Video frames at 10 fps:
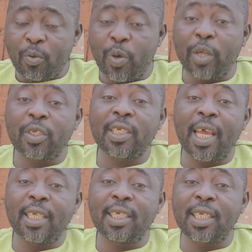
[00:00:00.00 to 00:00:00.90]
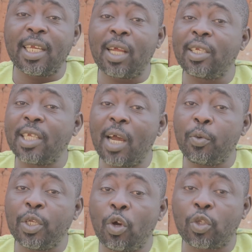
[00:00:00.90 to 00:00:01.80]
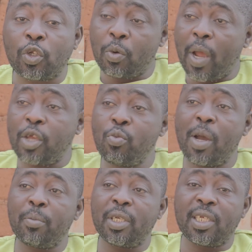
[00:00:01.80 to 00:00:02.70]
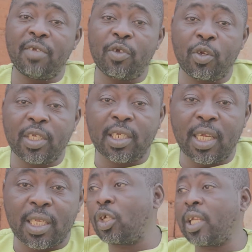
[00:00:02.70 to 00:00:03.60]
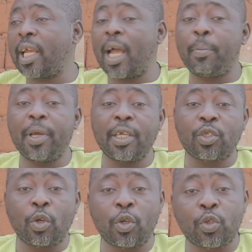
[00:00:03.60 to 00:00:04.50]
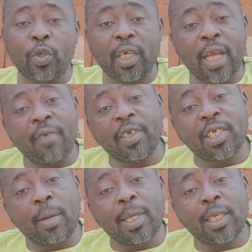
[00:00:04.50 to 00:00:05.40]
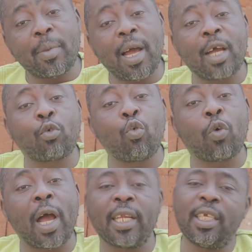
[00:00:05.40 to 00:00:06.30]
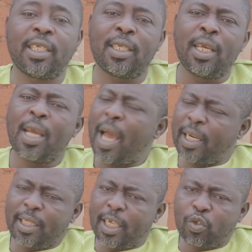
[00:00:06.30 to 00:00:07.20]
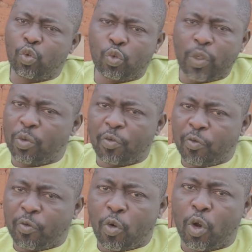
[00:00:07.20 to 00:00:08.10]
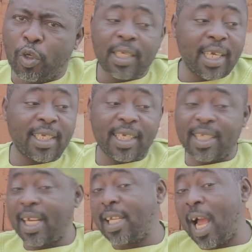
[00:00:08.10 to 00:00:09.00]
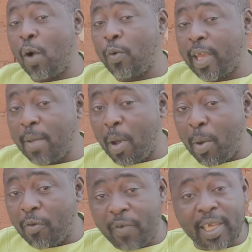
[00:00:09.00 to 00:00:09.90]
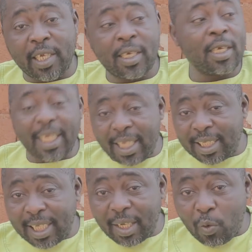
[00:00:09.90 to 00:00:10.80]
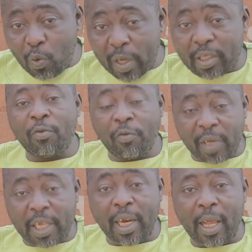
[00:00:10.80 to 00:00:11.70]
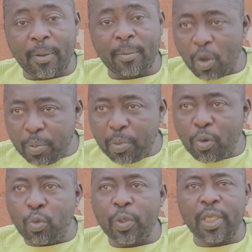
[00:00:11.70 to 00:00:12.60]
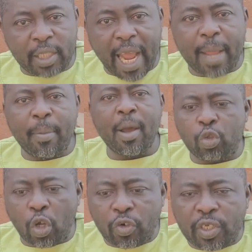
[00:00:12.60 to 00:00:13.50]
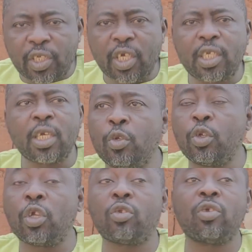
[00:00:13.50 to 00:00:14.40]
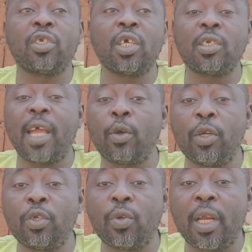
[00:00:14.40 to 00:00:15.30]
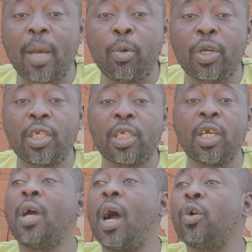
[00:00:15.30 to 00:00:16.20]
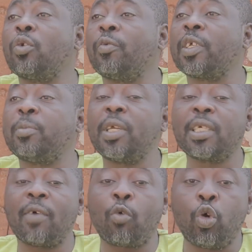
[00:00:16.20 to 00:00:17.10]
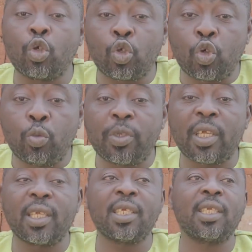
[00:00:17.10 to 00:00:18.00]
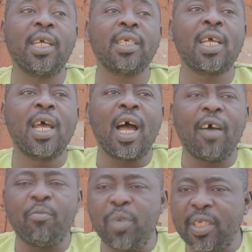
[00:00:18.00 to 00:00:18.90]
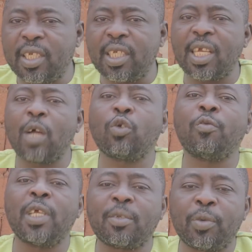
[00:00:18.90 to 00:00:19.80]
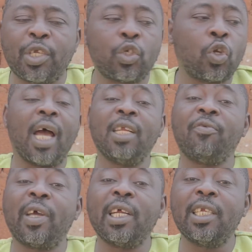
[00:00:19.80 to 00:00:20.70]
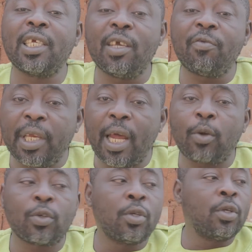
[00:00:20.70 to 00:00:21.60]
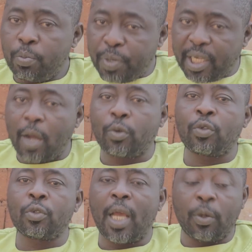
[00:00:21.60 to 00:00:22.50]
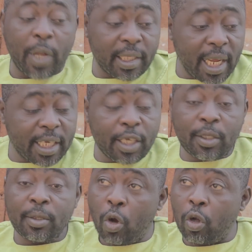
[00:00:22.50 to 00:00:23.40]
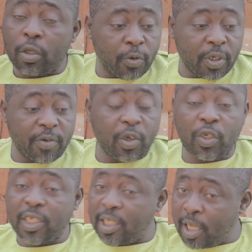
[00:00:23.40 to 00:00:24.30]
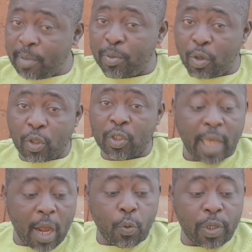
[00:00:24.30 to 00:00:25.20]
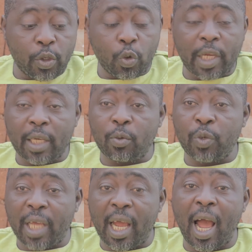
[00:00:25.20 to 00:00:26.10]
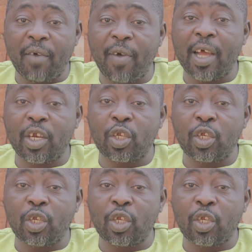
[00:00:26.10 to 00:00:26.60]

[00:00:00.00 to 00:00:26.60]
we are not scientists and neither are we doctors. But we are human beings living on this earth. Just like our parents taught us to cut harvest in Jamanjama and cook and eat. And it tastes good to eat with fufu corn. That is exactly how we came about finding that this thing works for phylaria. Some people with time done research, not research like going into a laboratory, out of experience have consumed these things, have mixed this thing out of desperation, and it finally gave paid out. And we are thanking God for giving us this help, because now we know that we can have our